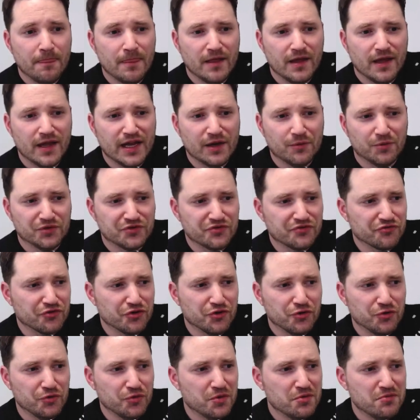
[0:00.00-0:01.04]
It was
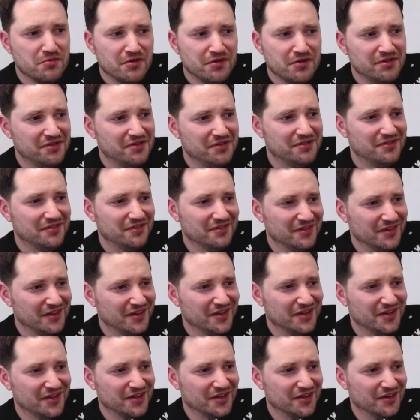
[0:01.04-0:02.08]
through,
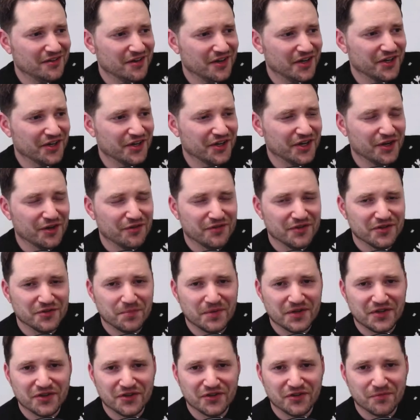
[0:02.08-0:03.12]
I don't know if it's
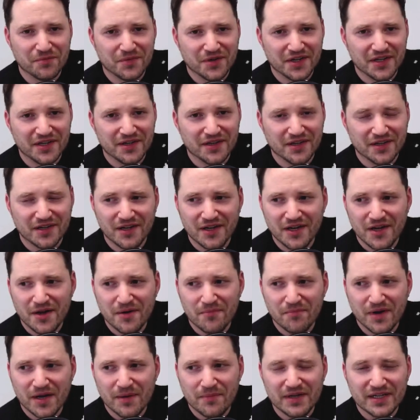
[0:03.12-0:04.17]
because of my
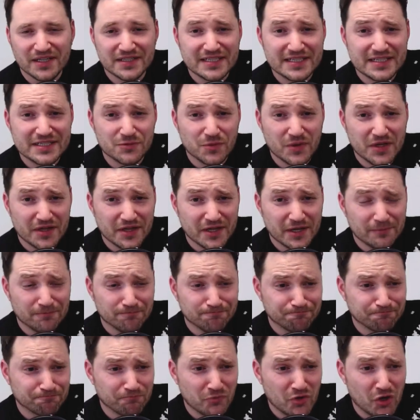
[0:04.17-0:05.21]
abilities with
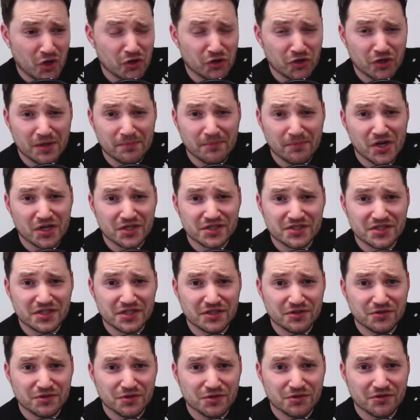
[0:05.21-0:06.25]
online
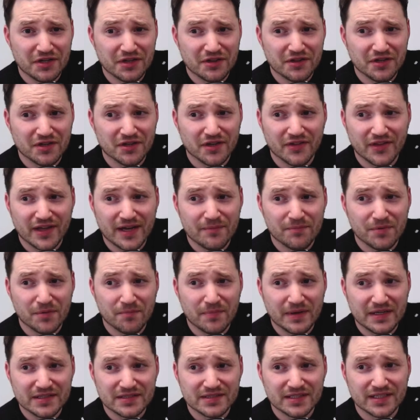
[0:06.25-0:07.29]
marketing or anything like that, but
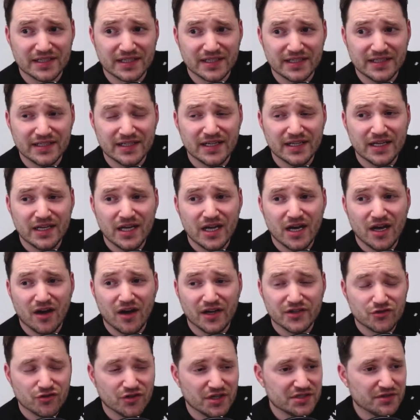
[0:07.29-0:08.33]
basically, I
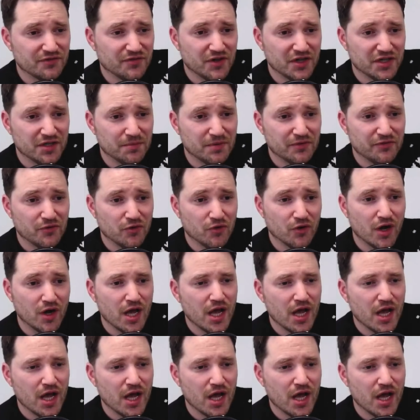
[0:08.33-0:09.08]
tried to find her before.